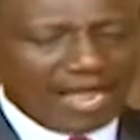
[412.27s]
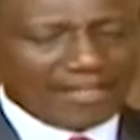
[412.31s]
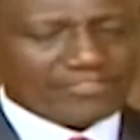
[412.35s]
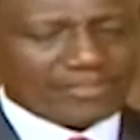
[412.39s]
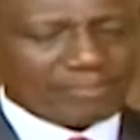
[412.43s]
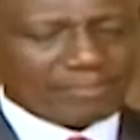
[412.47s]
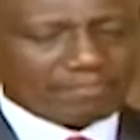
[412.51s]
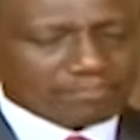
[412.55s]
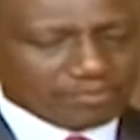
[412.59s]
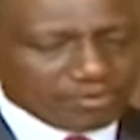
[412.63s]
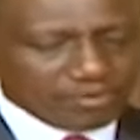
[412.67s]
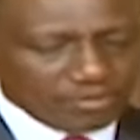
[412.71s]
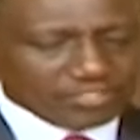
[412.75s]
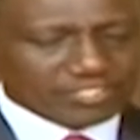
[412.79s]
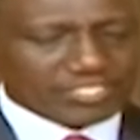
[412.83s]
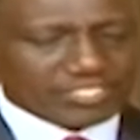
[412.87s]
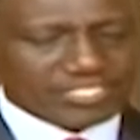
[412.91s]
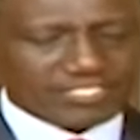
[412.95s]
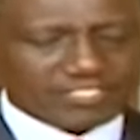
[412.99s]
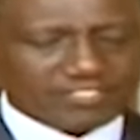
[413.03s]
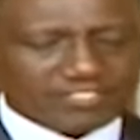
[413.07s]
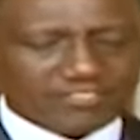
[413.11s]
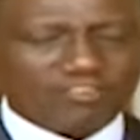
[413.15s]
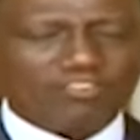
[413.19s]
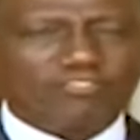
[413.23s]
and the
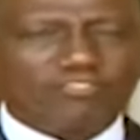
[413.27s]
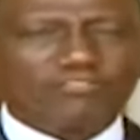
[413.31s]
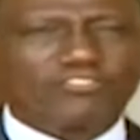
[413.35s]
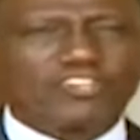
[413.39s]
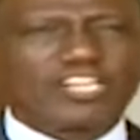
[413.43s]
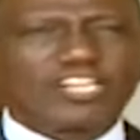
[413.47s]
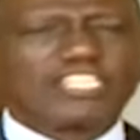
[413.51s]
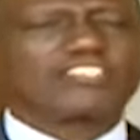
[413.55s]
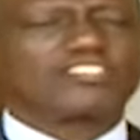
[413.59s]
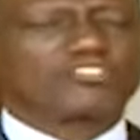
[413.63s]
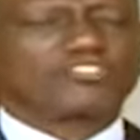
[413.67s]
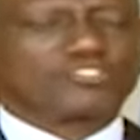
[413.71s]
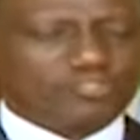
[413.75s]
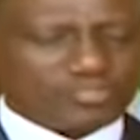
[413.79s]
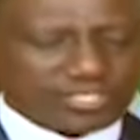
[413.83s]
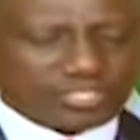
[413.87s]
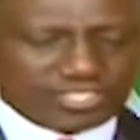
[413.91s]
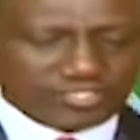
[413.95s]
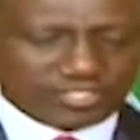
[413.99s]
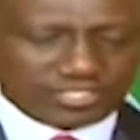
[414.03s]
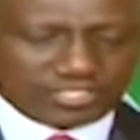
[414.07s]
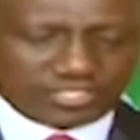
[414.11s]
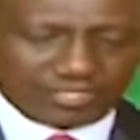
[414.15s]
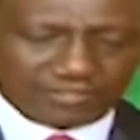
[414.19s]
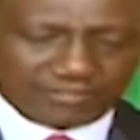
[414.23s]
process of
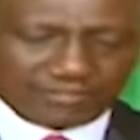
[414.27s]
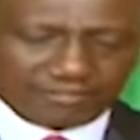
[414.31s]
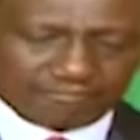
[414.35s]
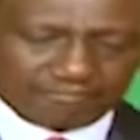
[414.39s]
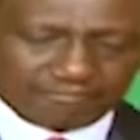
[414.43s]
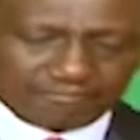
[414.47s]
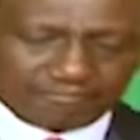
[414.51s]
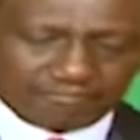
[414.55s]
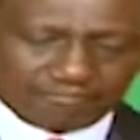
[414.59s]
registration